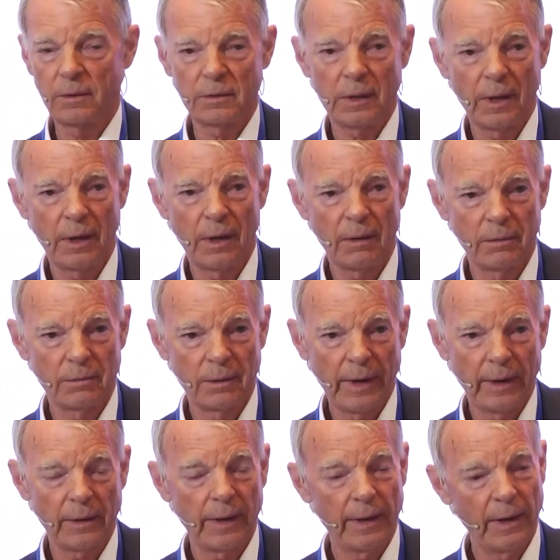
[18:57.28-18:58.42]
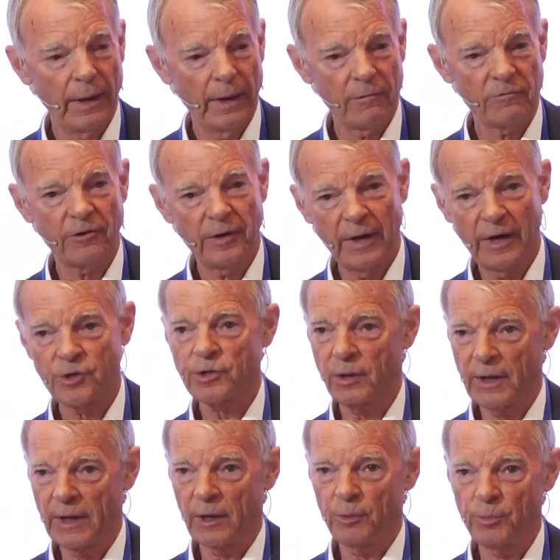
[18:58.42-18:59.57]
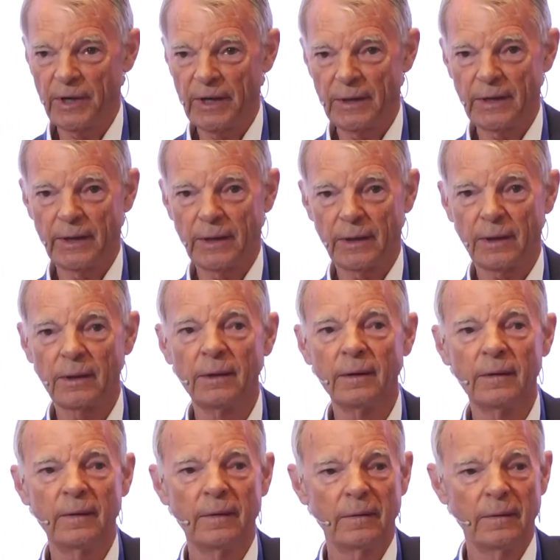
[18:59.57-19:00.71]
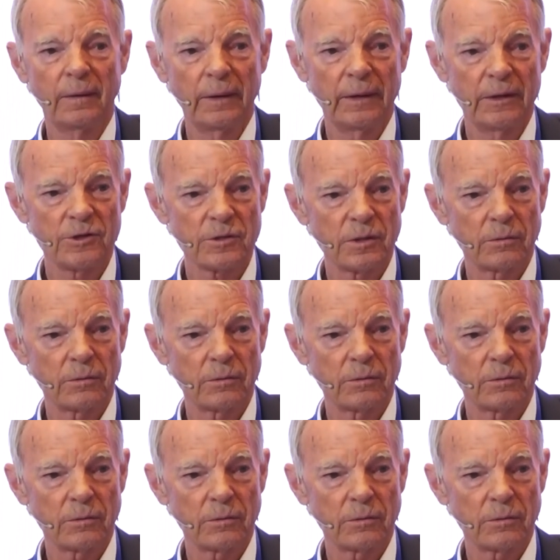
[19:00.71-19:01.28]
and Ant Financial Alipay data is